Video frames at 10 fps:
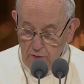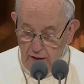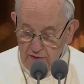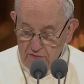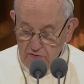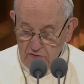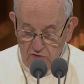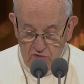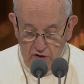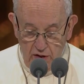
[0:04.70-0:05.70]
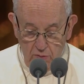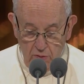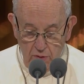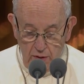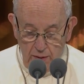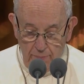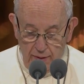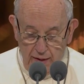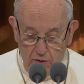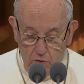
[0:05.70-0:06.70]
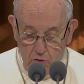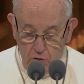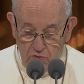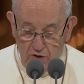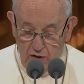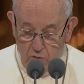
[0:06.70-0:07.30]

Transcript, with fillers: of heresy. Are their charges valid?